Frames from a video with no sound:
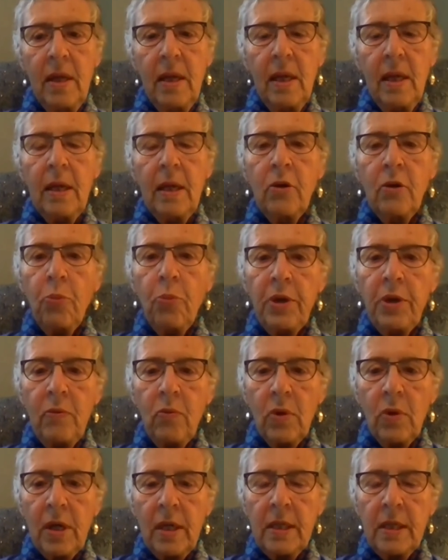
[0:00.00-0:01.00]
Nobody
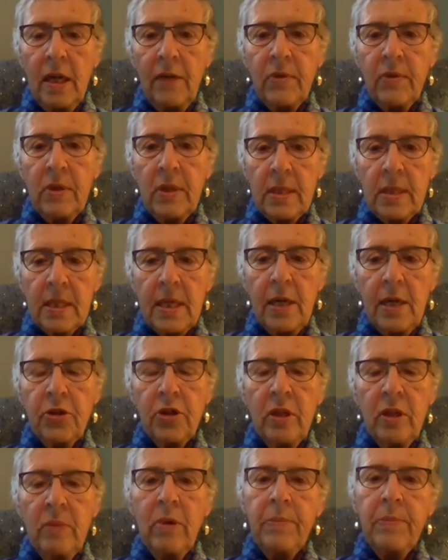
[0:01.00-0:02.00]
wanted to have the
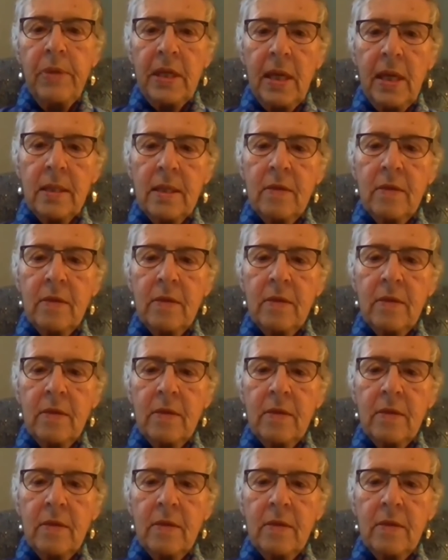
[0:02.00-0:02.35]
discussion, but because